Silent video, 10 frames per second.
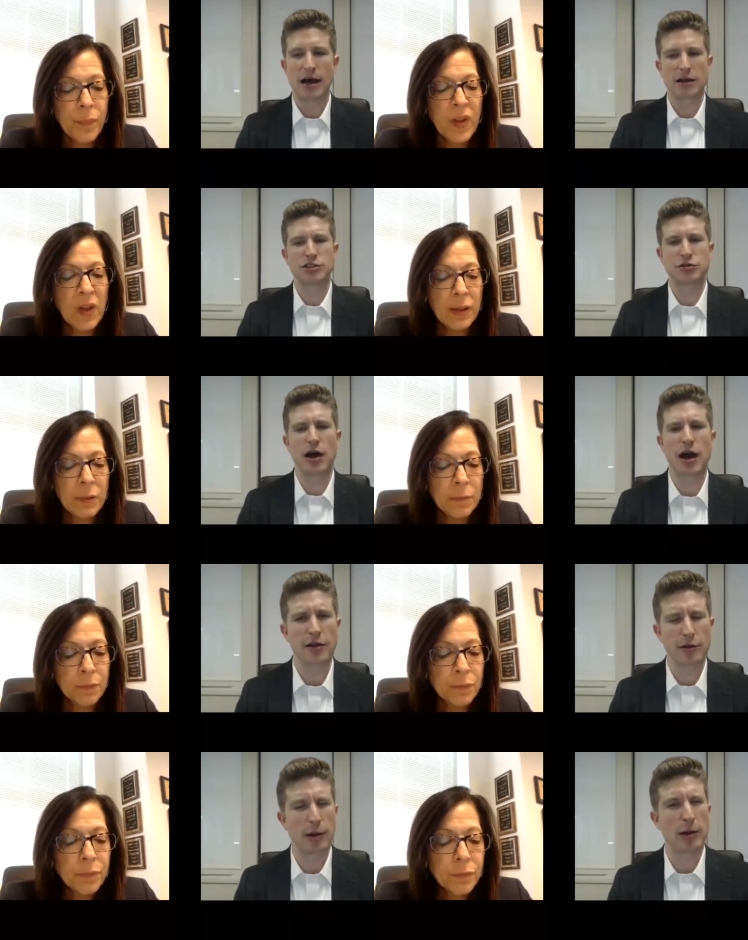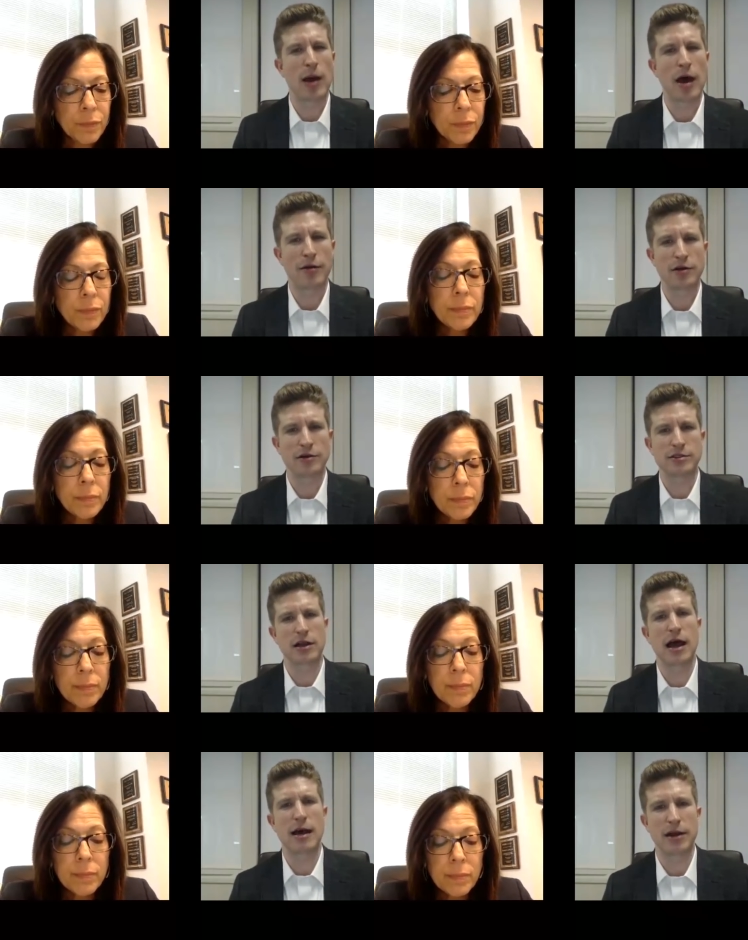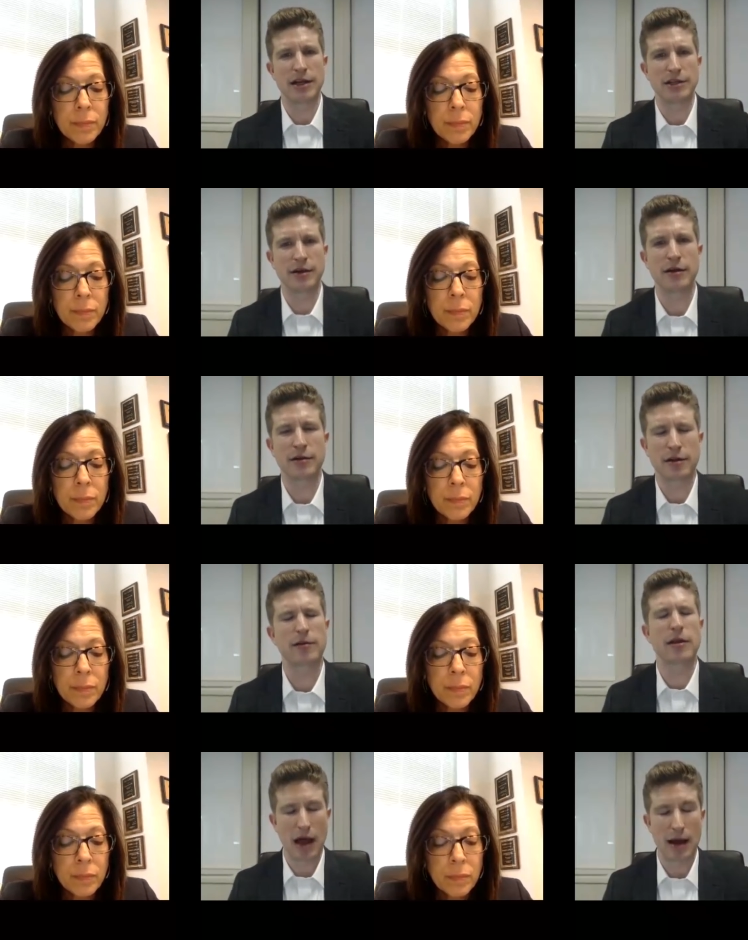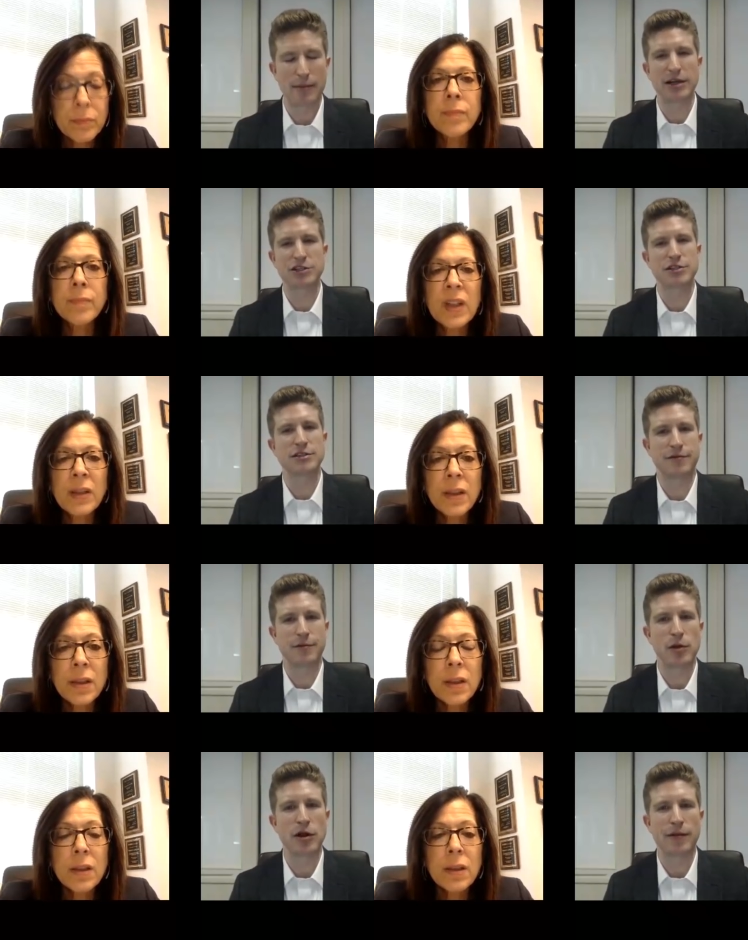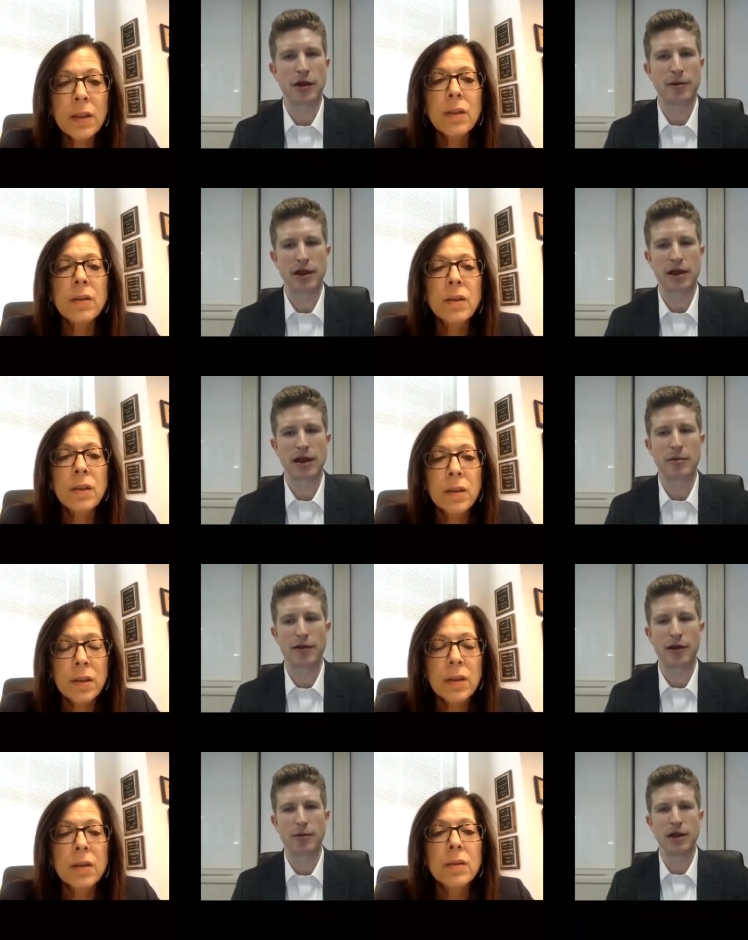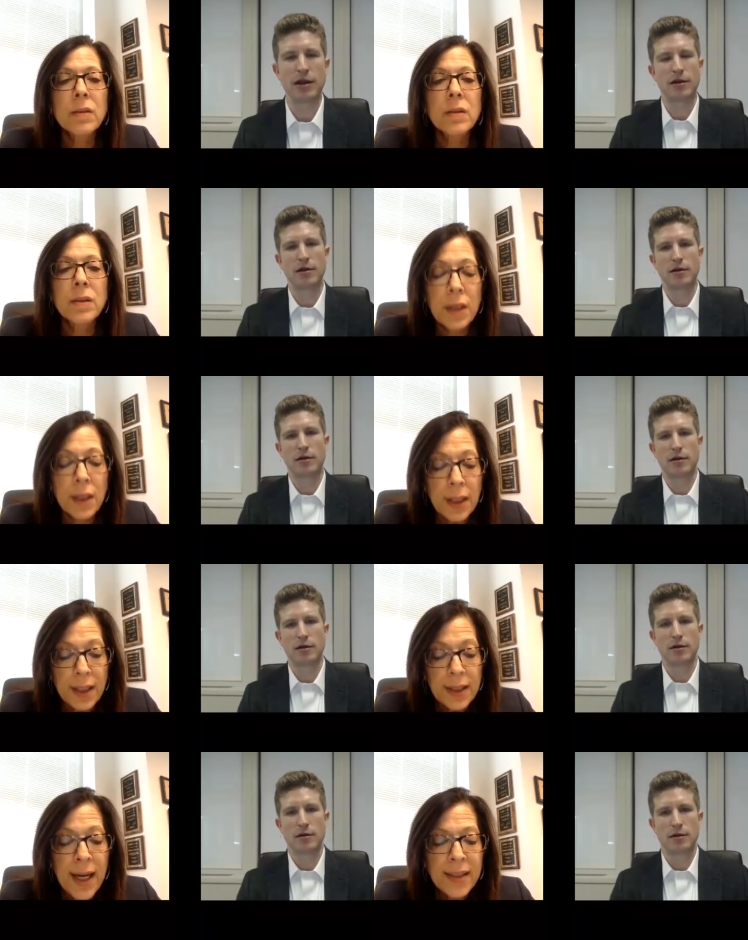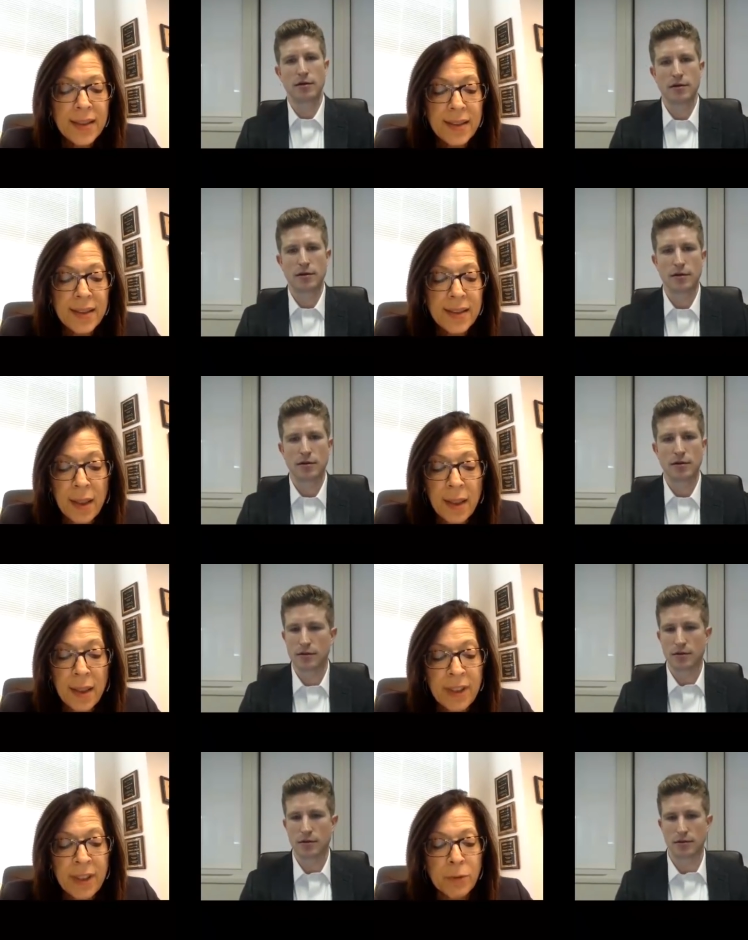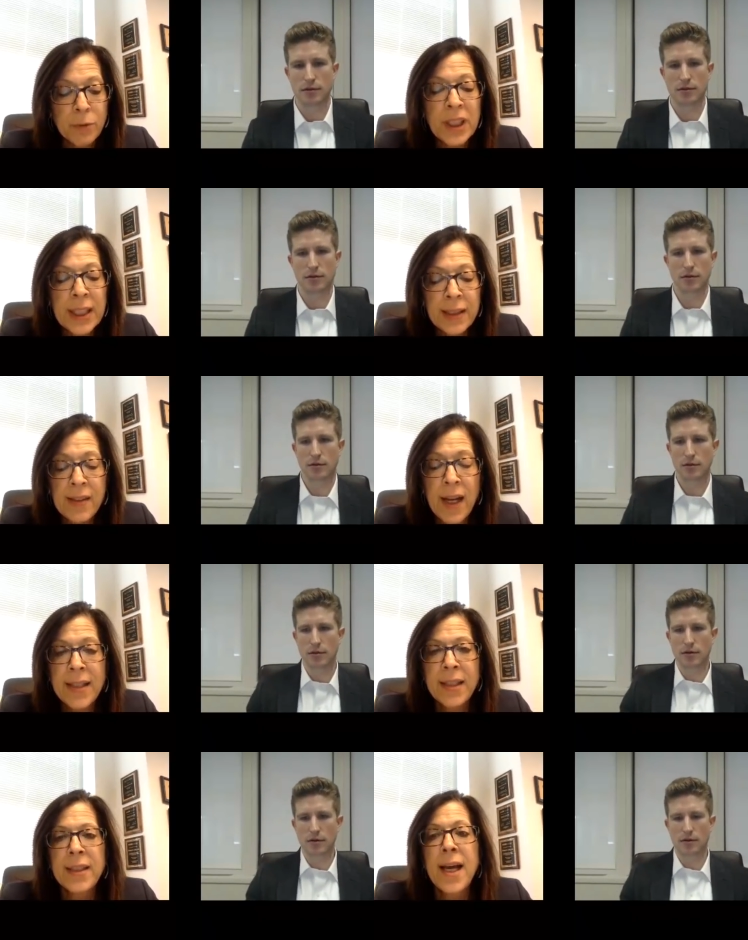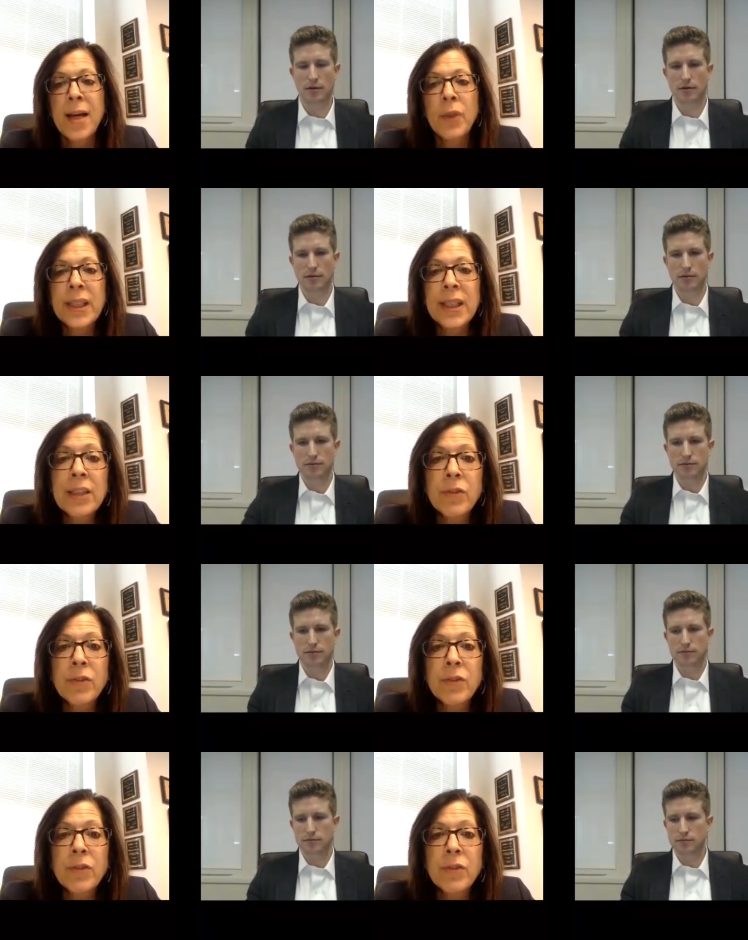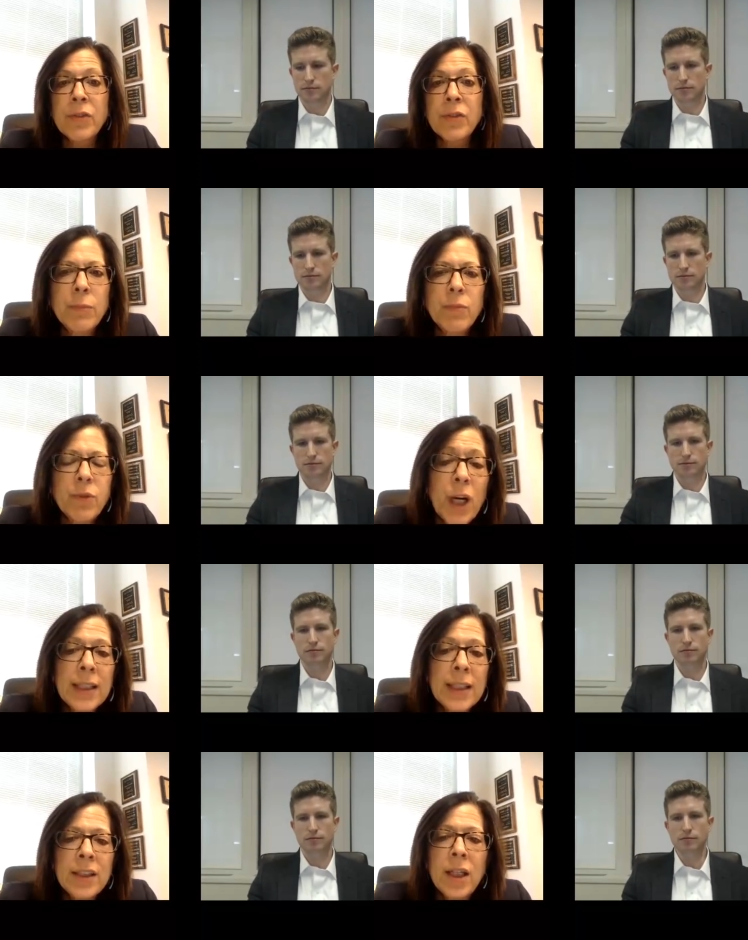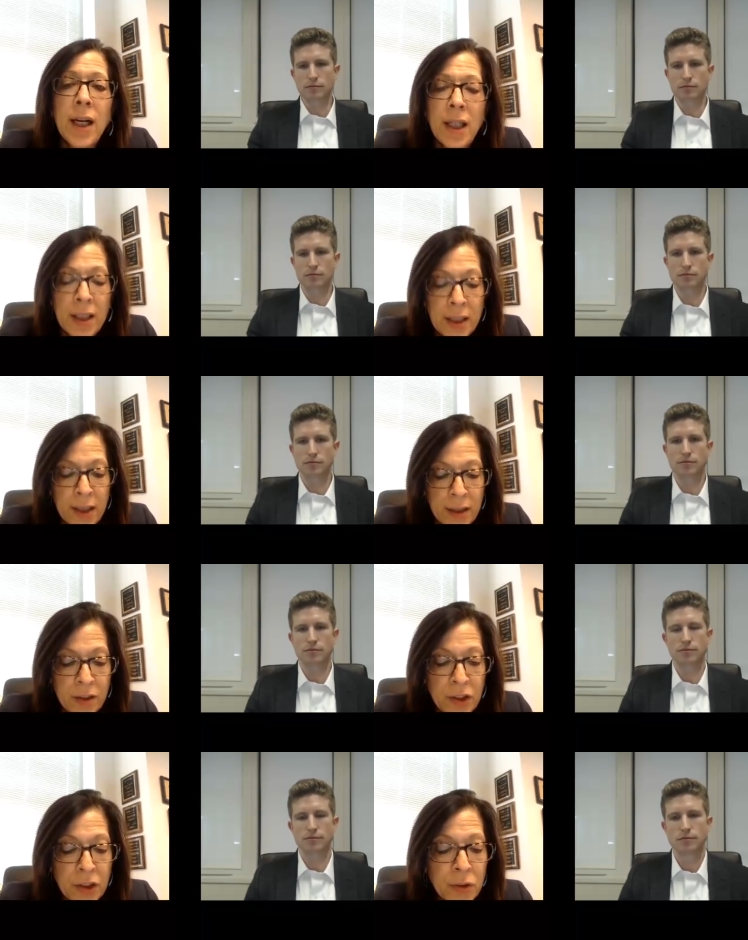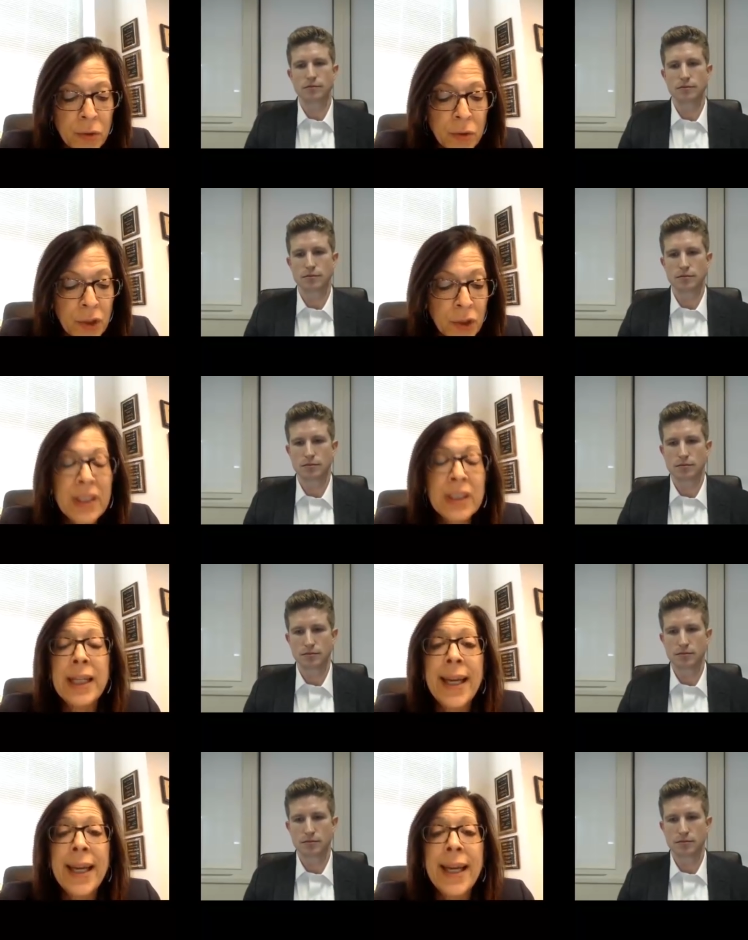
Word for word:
Speaker 1: Uh, could you talk a little bit about those combina- combinations of immunotherapy and chemotherapy?
Speaker 2: Yes, um, in fact, we're really excited that we can give immunotherapy up front uh, in two new